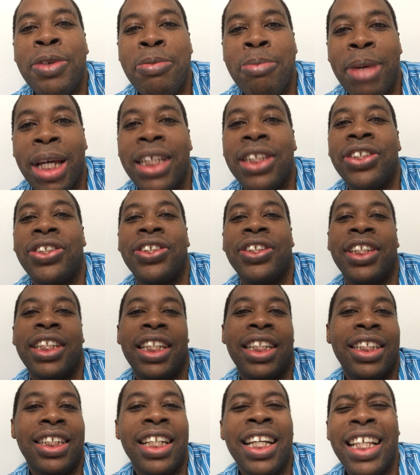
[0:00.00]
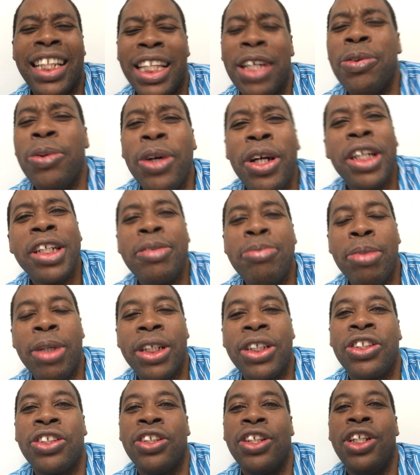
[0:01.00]
we mentioned, and there weren't
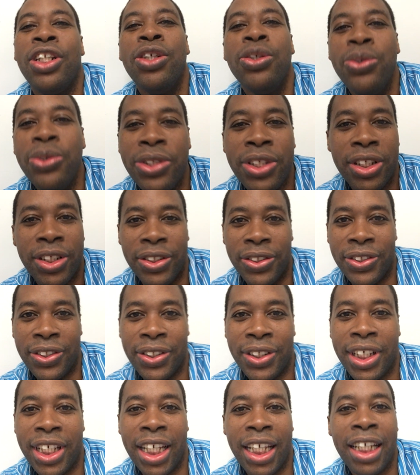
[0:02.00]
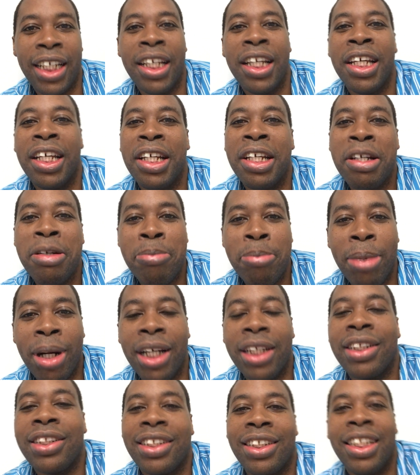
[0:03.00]
much losers, okay?
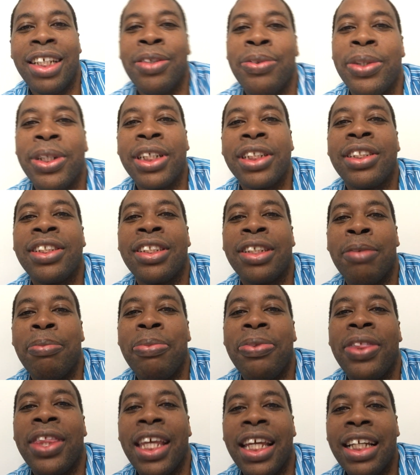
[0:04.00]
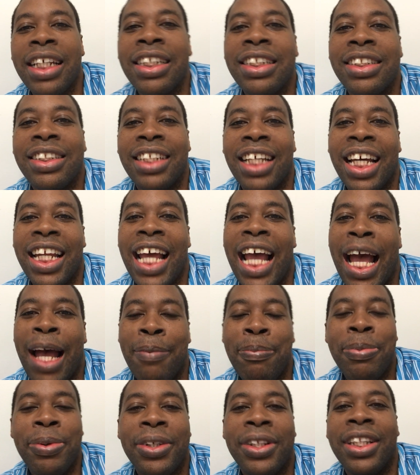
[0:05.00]
But there were some things that
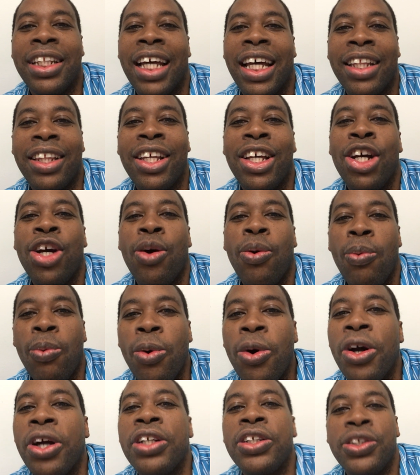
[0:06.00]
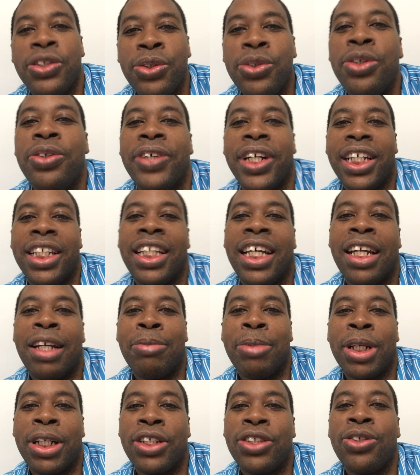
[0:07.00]
happened that weren't too great that
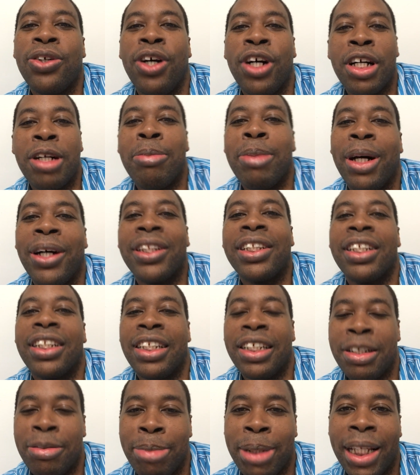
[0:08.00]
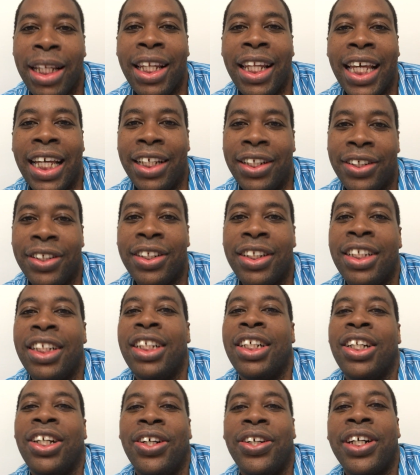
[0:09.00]
I'm going to talk about a little bit later,
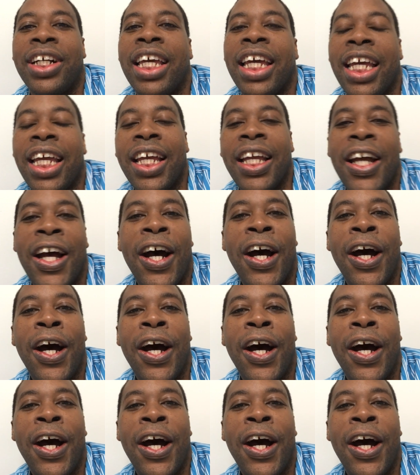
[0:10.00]
okay?